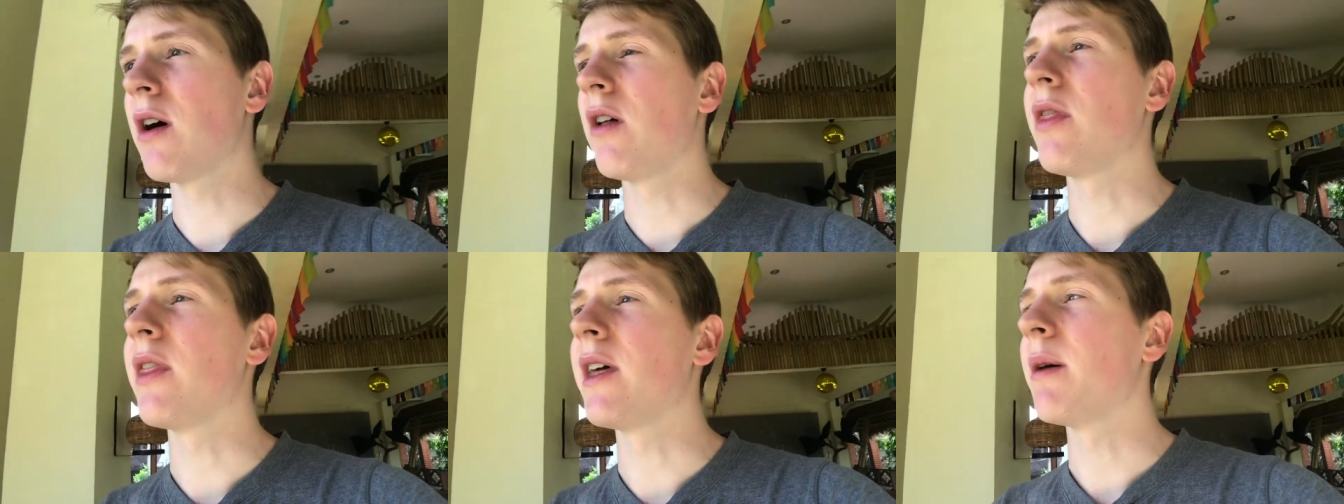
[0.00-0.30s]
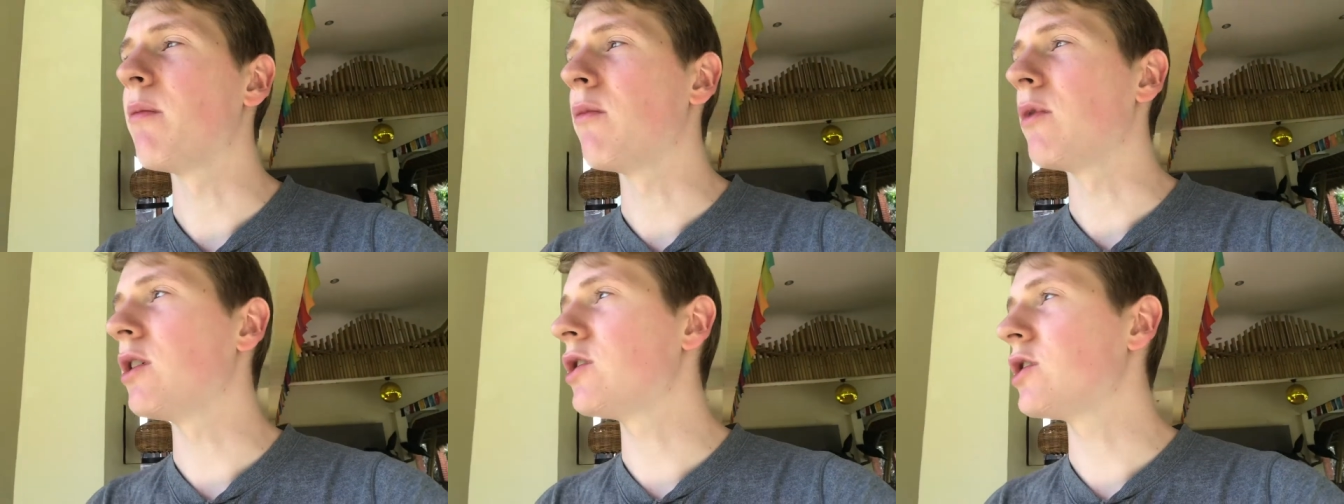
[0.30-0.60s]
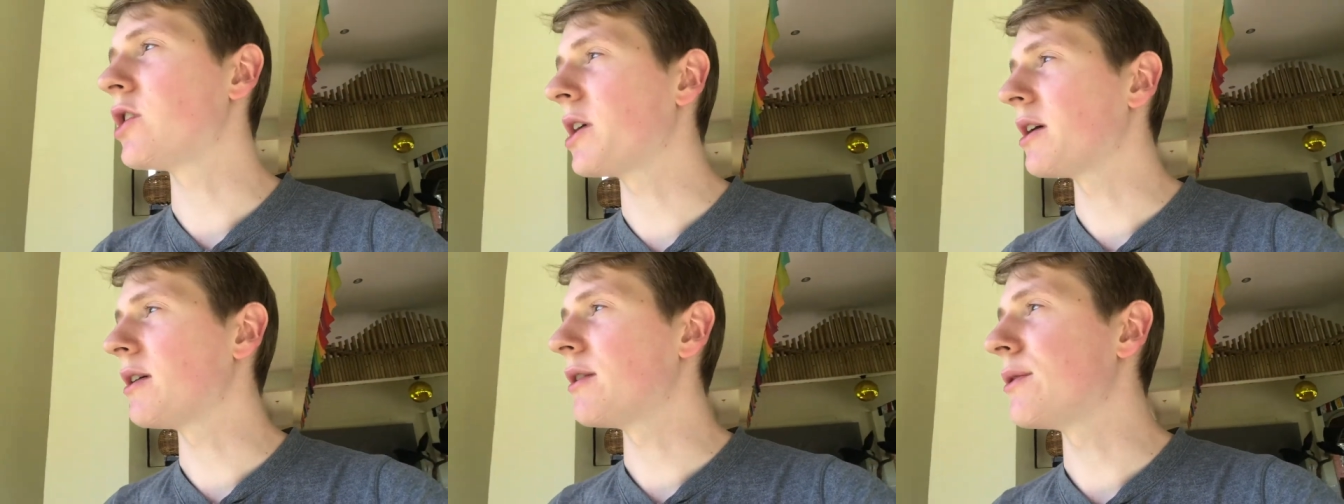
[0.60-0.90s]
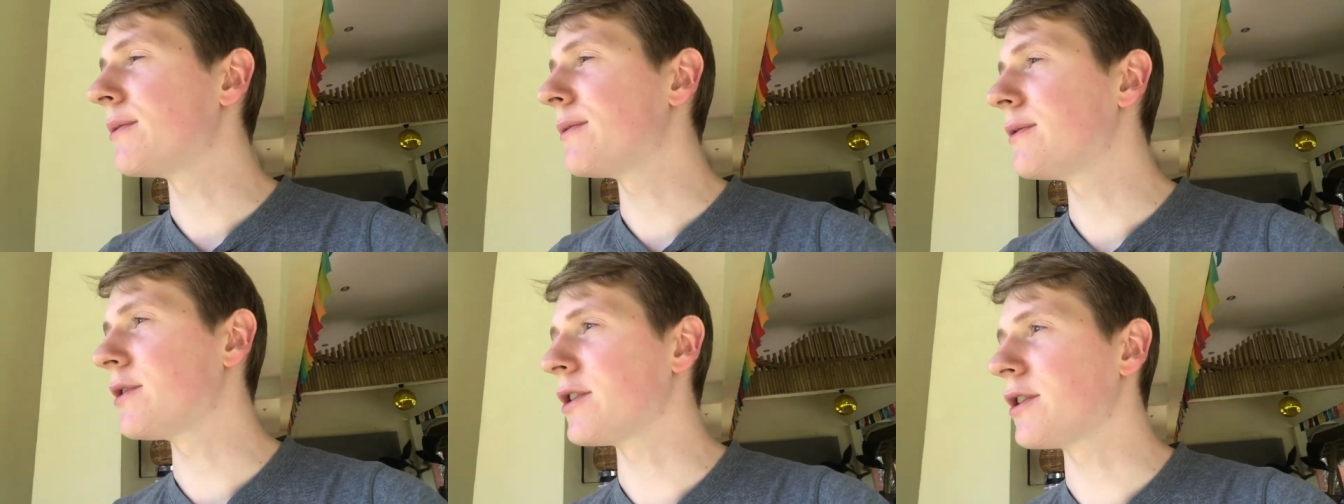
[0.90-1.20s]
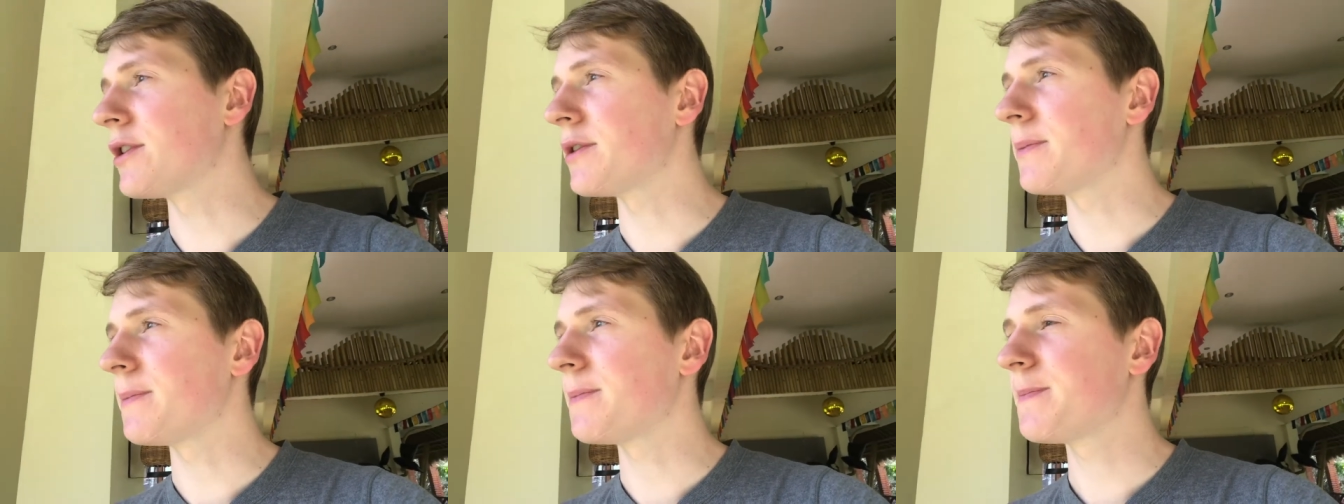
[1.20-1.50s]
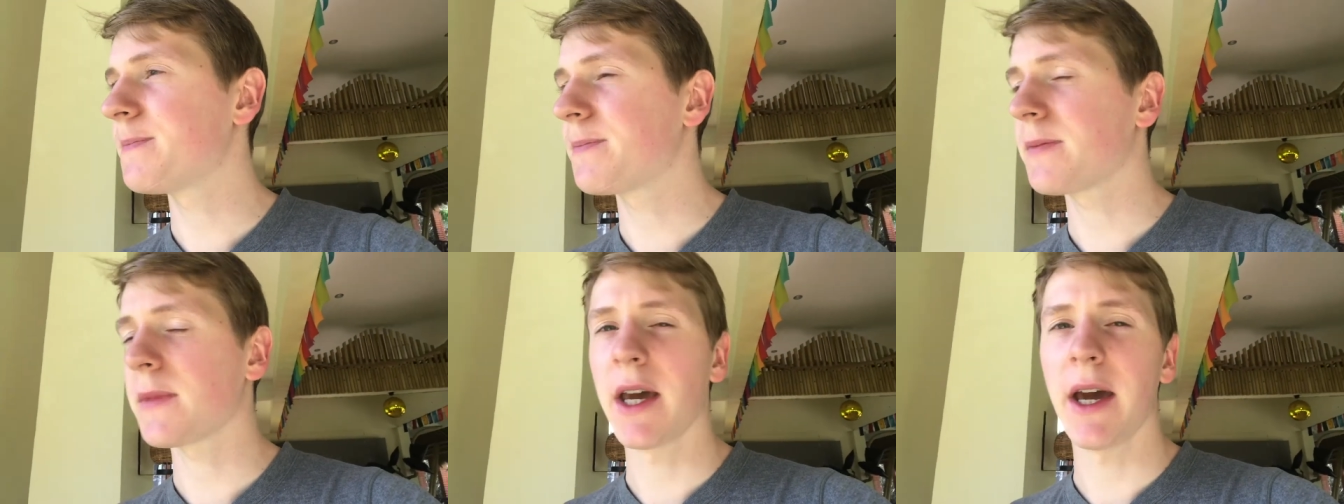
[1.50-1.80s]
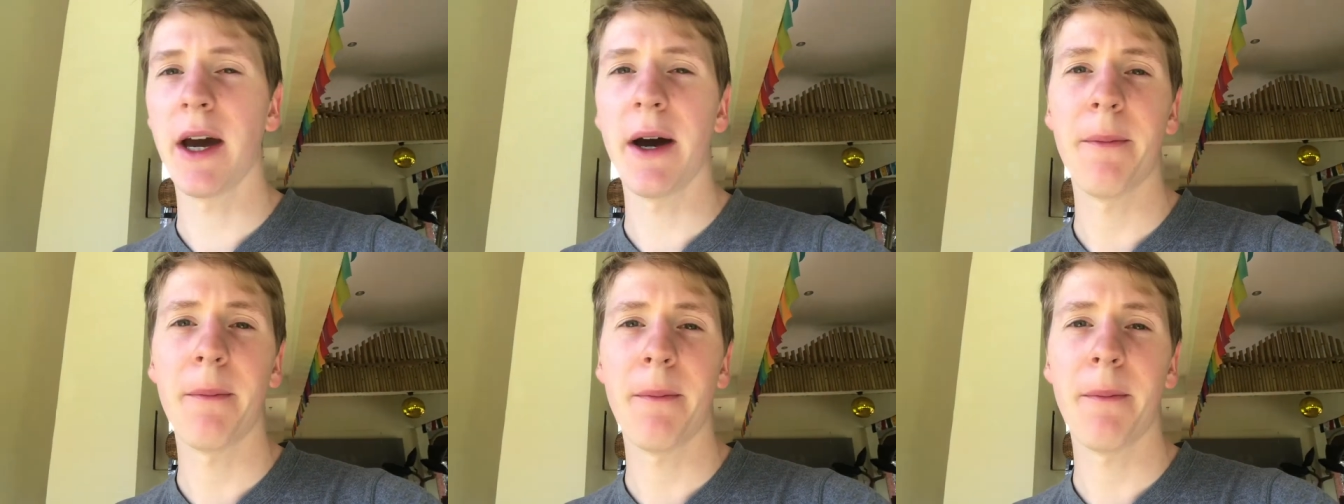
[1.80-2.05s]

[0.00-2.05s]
on them reaching out. So, yeah.